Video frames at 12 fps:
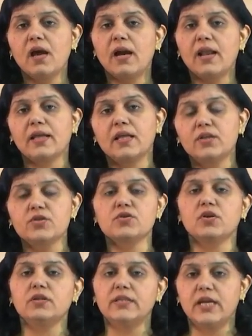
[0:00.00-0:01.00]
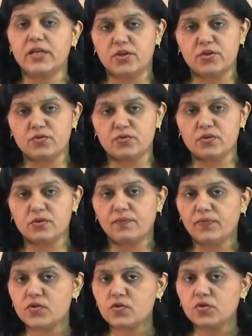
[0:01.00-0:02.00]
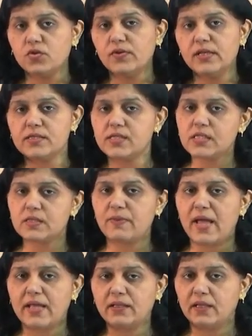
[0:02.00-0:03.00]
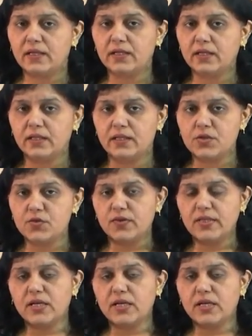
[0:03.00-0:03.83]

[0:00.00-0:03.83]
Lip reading: and I can resolve that issues. So you will just plan it in this way,